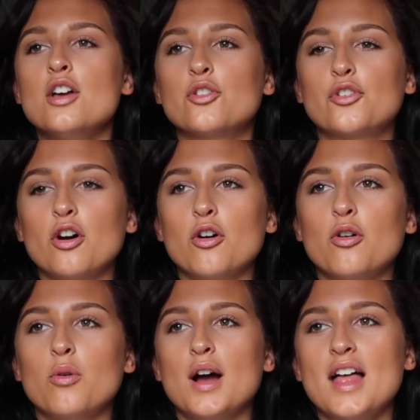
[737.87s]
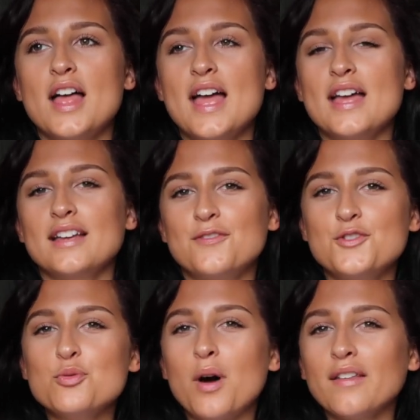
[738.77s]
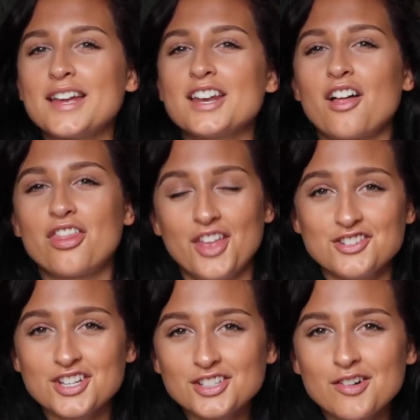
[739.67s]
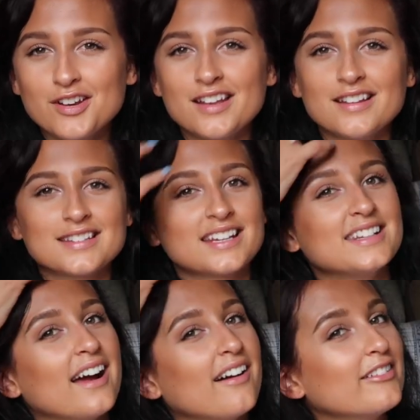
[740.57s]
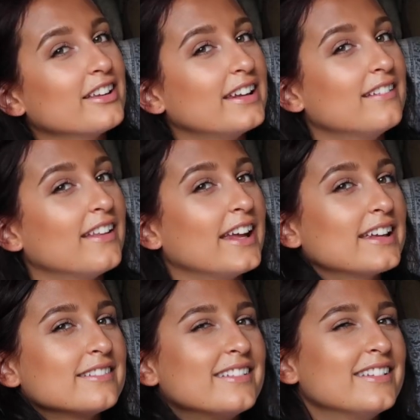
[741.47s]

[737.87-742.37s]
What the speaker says: So if you want like an authentic donut, it's like not really like,